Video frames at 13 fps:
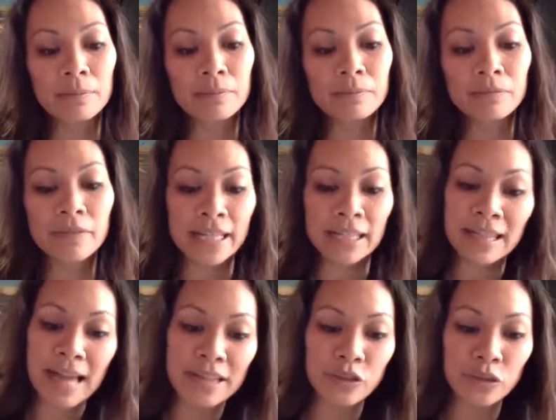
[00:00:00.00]
like
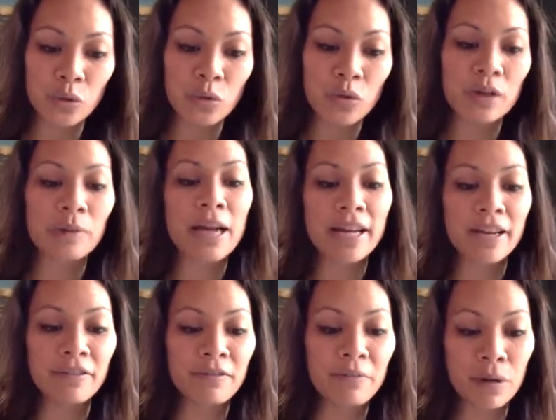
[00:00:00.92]
Glassdoor,
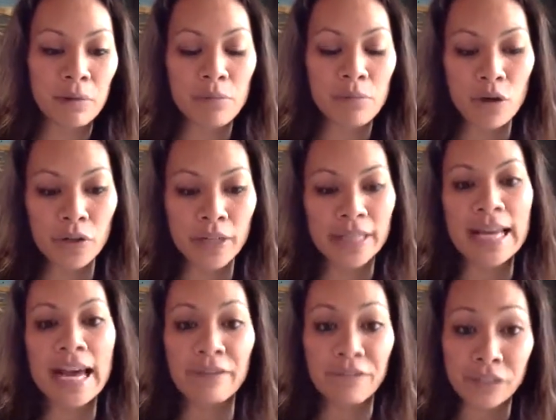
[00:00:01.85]
kind of promoting and
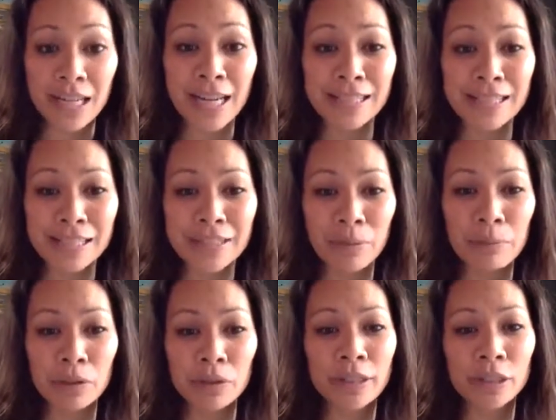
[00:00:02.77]
advertising their
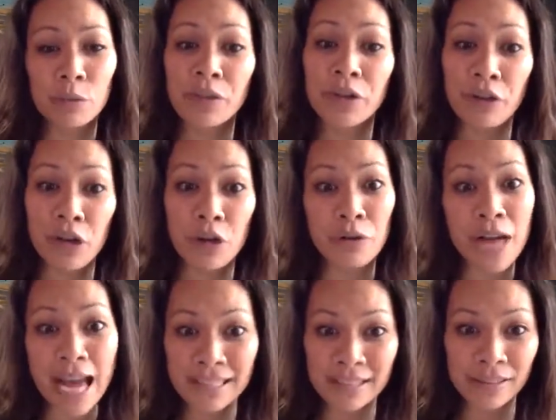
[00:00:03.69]
buildings with their own
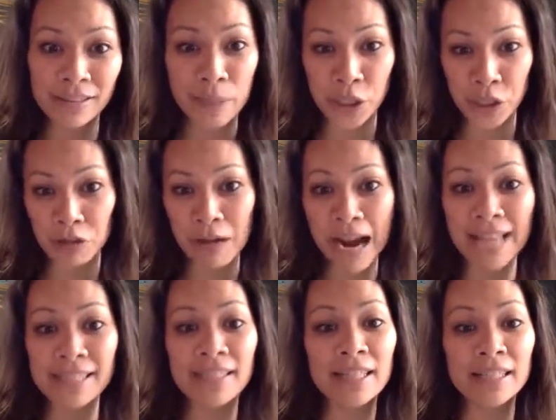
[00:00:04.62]
picture
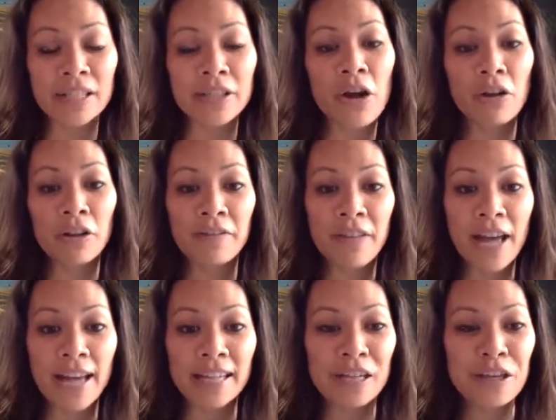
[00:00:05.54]
assets and all of
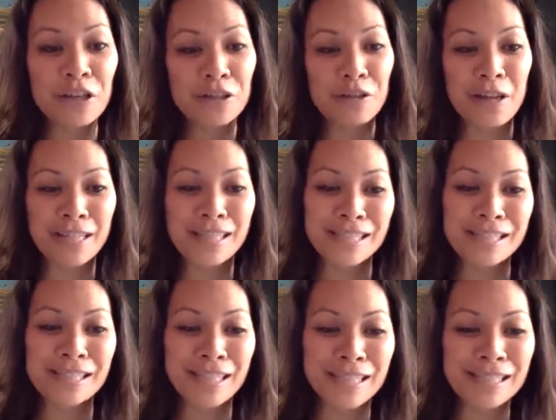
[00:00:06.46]
that, so that it
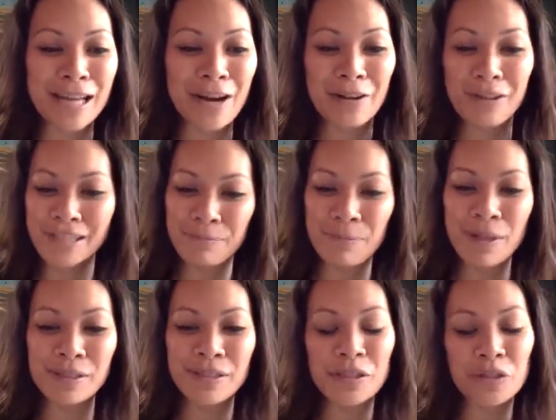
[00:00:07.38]
sticks out and
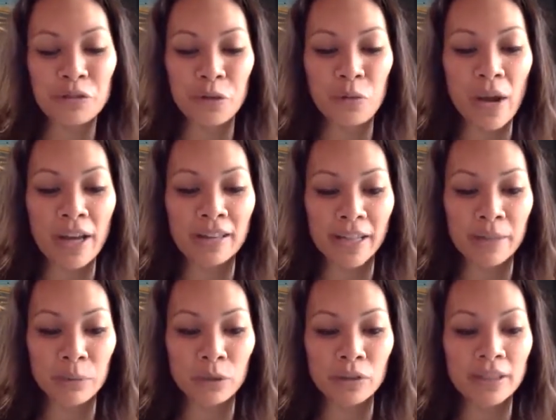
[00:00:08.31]
essentially white
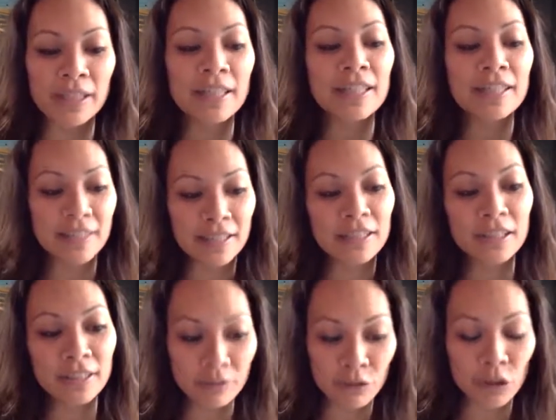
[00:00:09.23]
labeled to
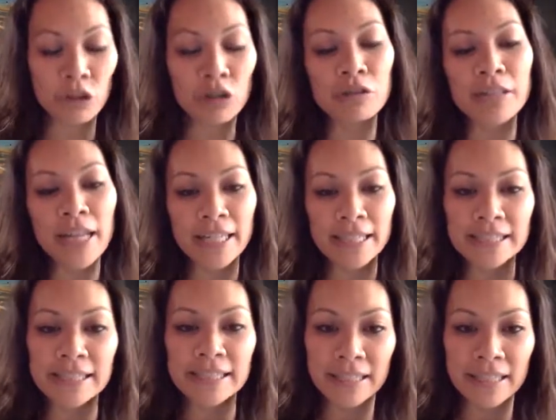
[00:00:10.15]
recruit
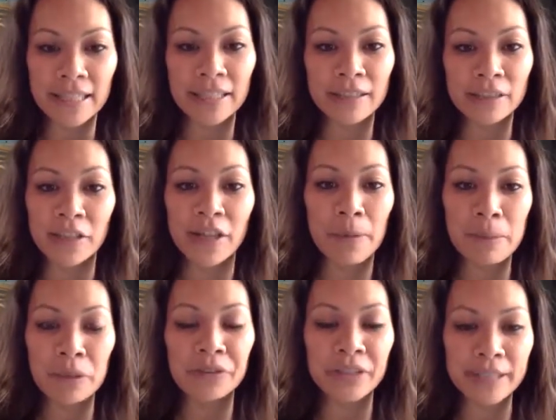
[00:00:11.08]
tenants to their
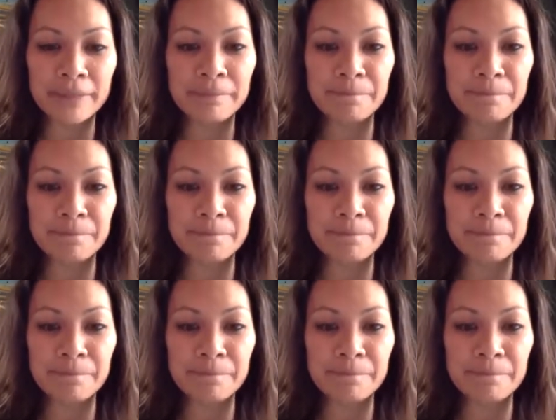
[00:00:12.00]
building.